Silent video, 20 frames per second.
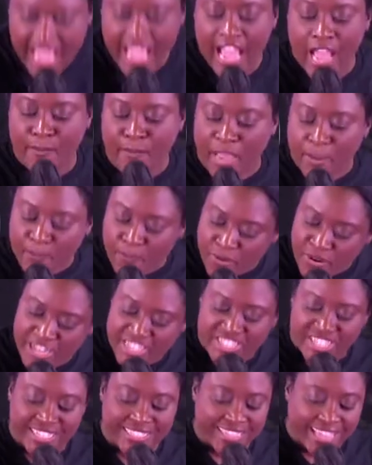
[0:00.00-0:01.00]
Am I
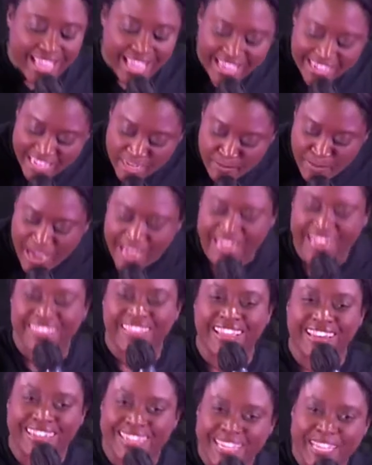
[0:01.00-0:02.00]
preaching to anybody
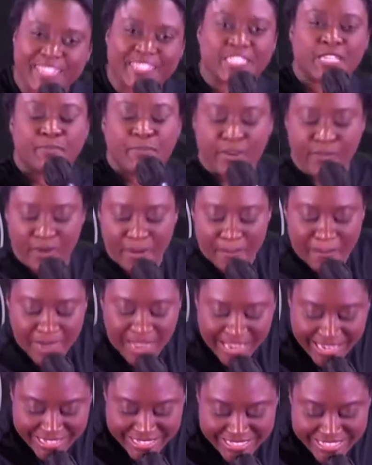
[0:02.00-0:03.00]
that needs to be
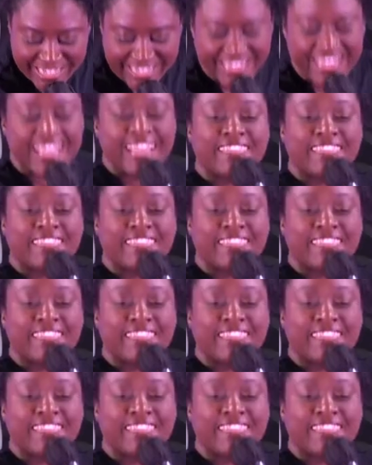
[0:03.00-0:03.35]
reminded